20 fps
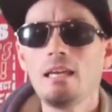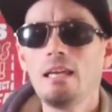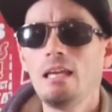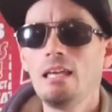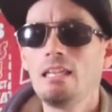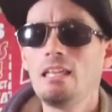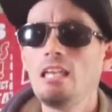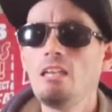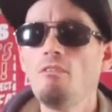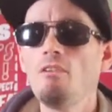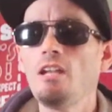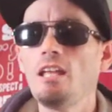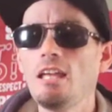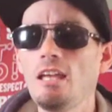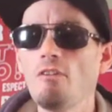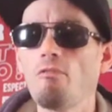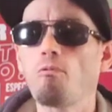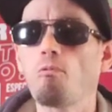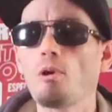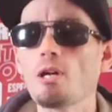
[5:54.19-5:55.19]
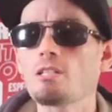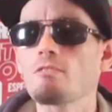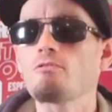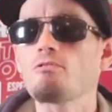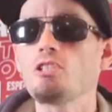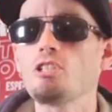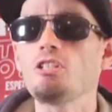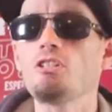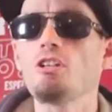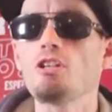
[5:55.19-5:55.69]
And even if West
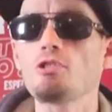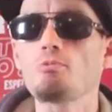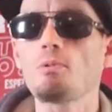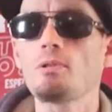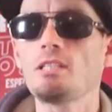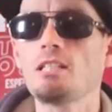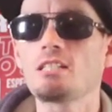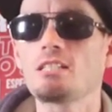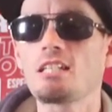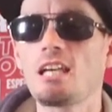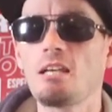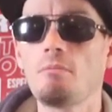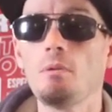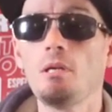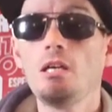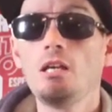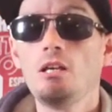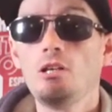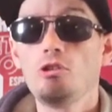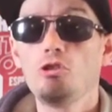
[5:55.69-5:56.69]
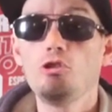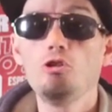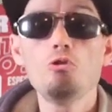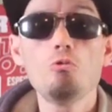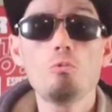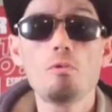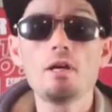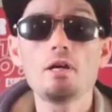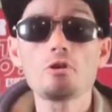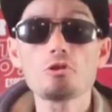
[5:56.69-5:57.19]
Virginia does win this game,
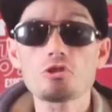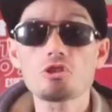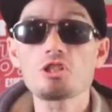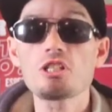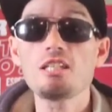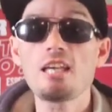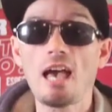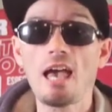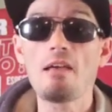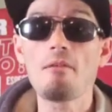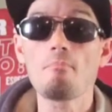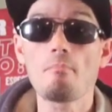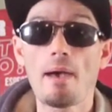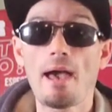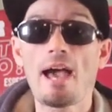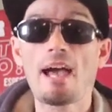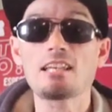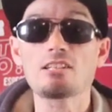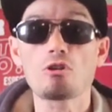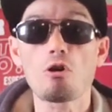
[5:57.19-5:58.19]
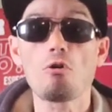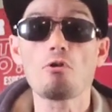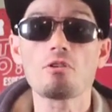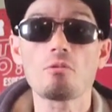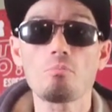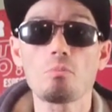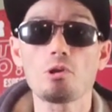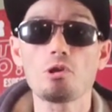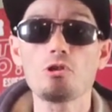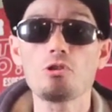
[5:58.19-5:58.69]
you will see a mad
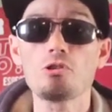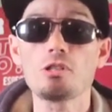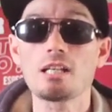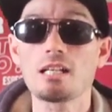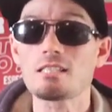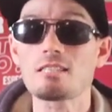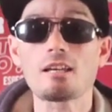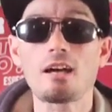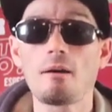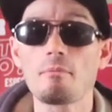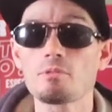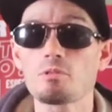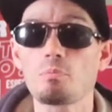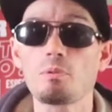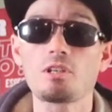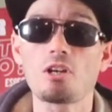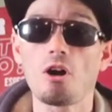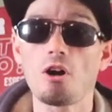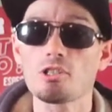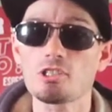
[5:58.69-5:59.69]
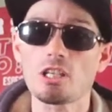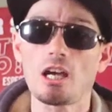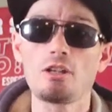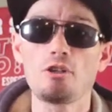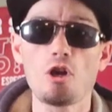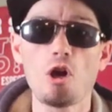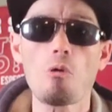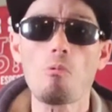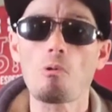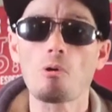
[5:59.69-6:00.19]
Golden Blue Dude at times because I
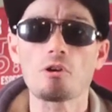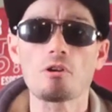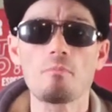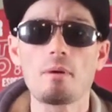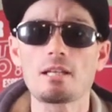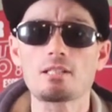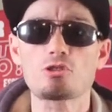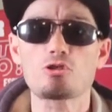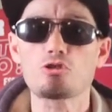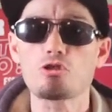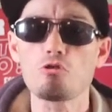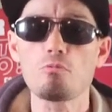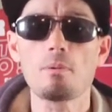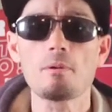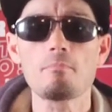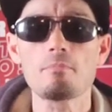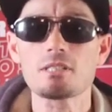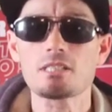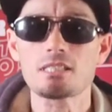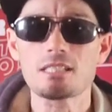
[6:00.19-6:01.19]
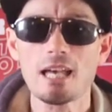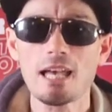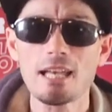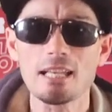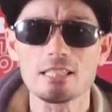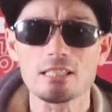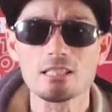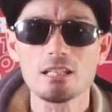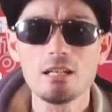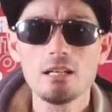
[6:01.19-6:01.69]
know we're going to make stupid
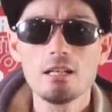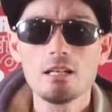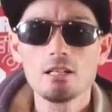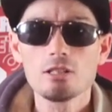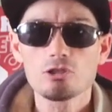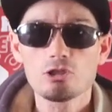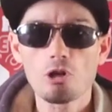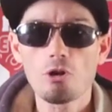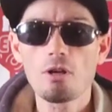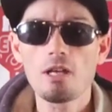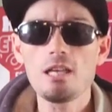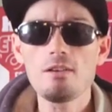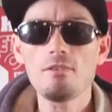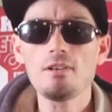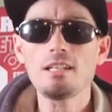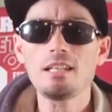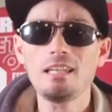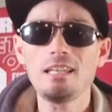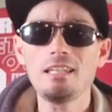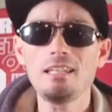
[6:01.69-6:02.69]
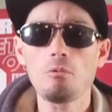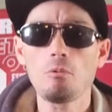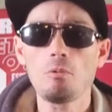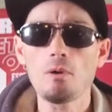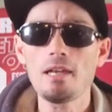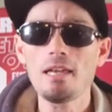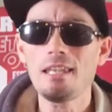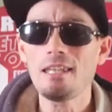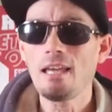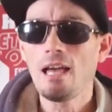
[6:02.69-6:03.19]
mistakes. So even in a
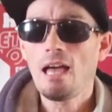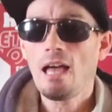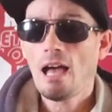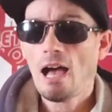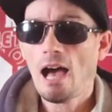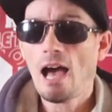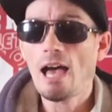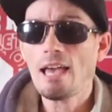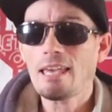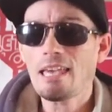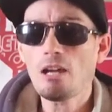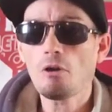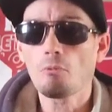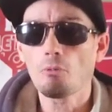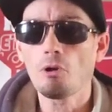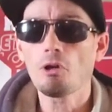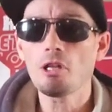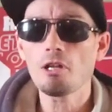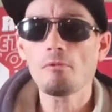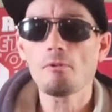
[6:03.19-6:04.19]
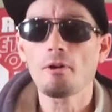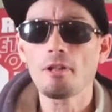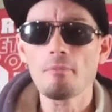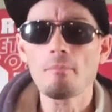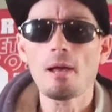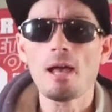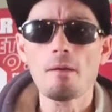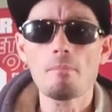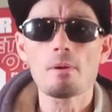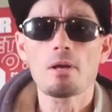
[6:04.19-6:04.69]
win, I get really, really
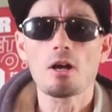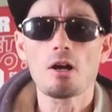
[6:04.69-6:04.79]
mad